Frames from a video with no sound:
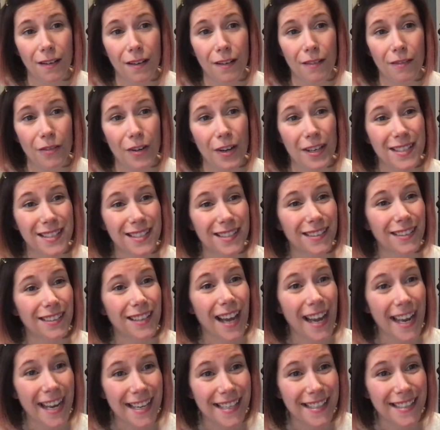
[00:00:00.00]
Friends,
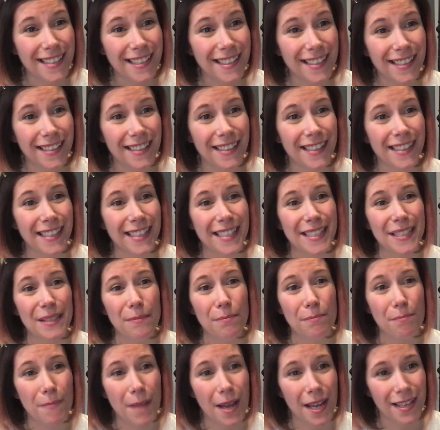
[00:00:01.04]
light is
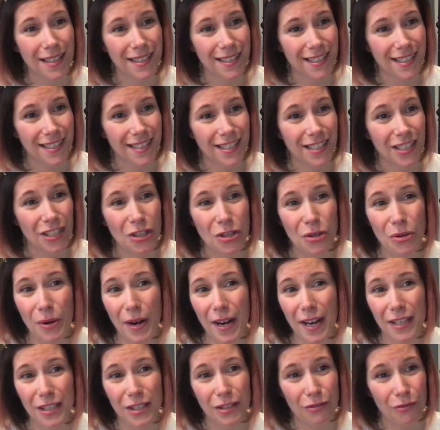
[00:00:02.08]
meant to
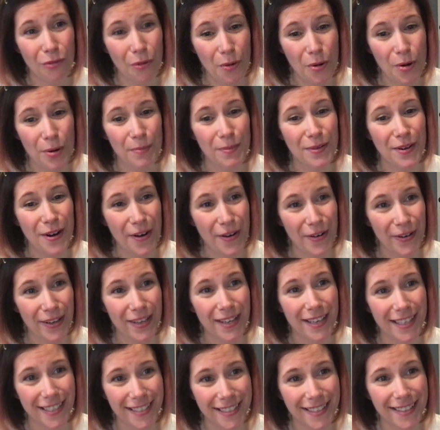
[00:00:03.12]
transform
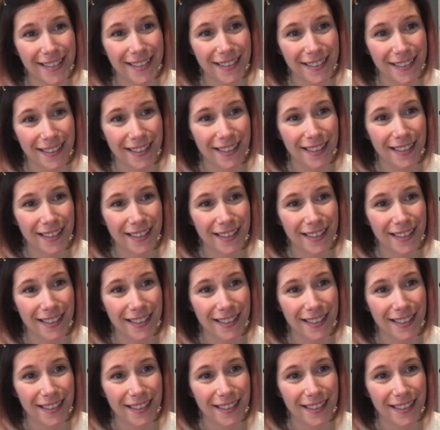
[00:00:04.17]
darkness.